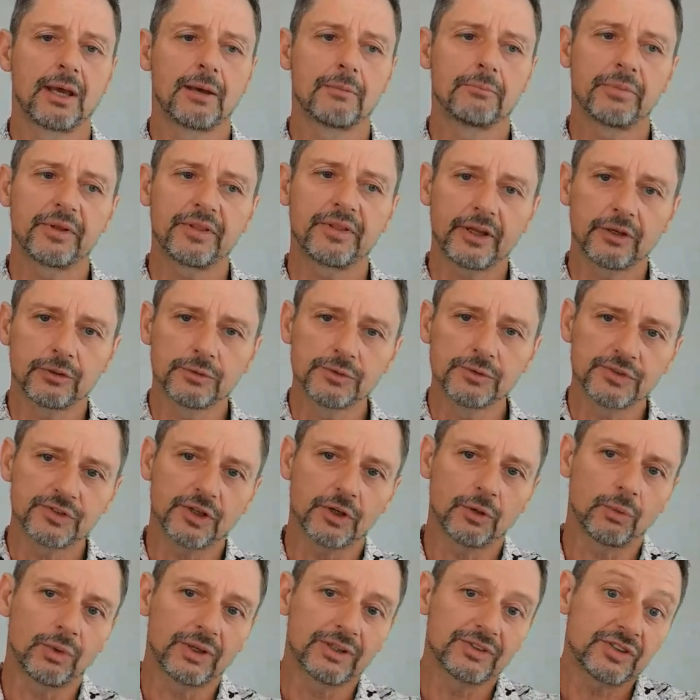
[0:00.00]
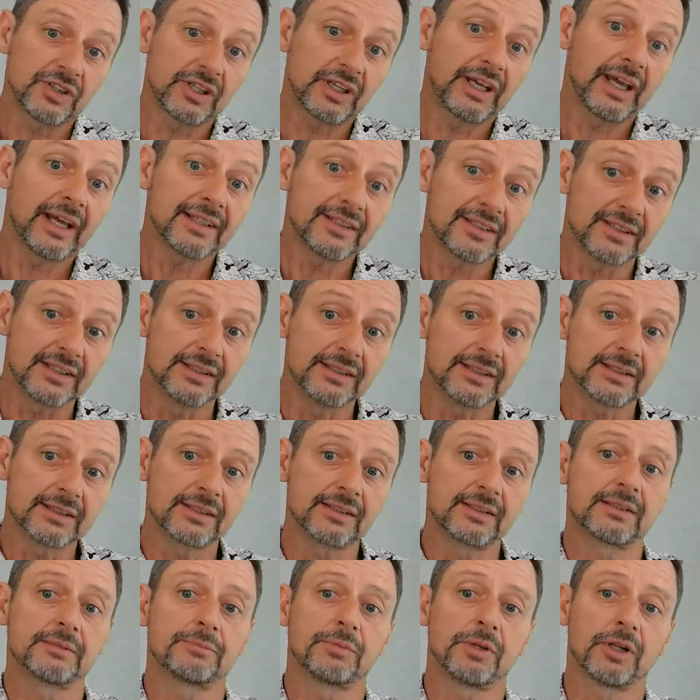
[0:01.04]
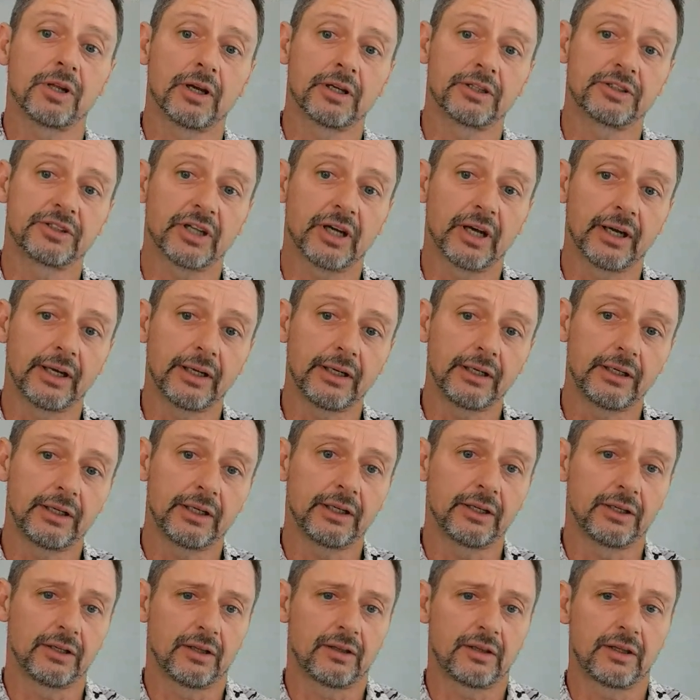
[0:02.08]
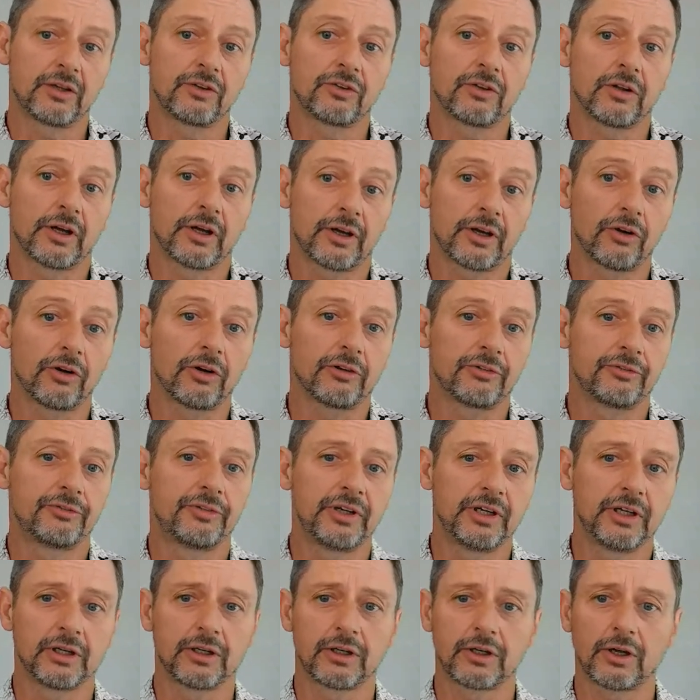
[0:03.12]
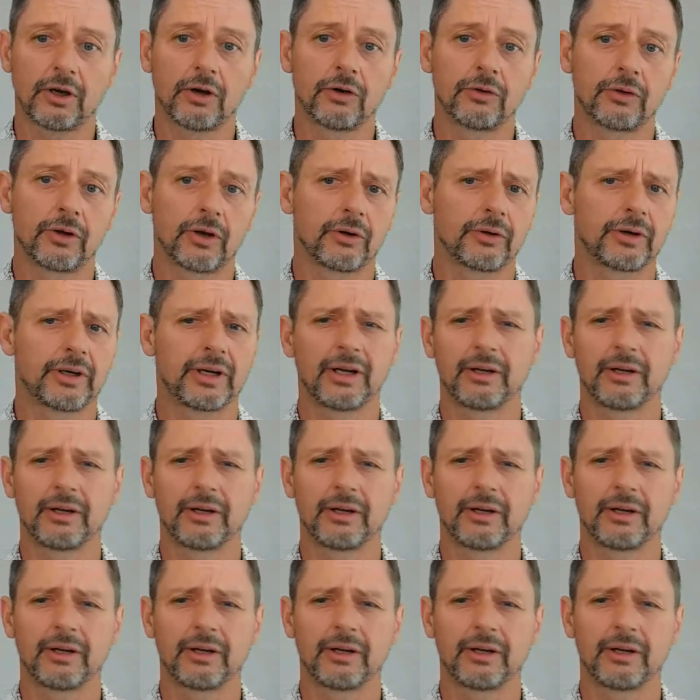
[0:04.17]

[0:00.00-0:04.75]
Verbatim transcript: But then also, once it gets into the supply chain in things like coffee and cocoa, and,